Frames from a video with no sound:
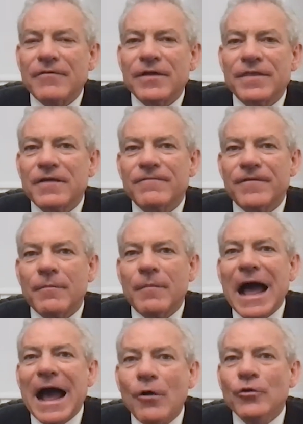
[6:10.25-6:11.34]
everything
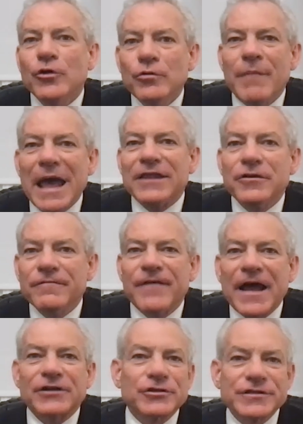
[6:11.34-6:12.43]
from how you
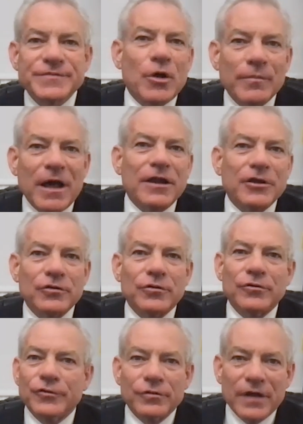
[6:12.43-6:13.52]
manufacture small molecule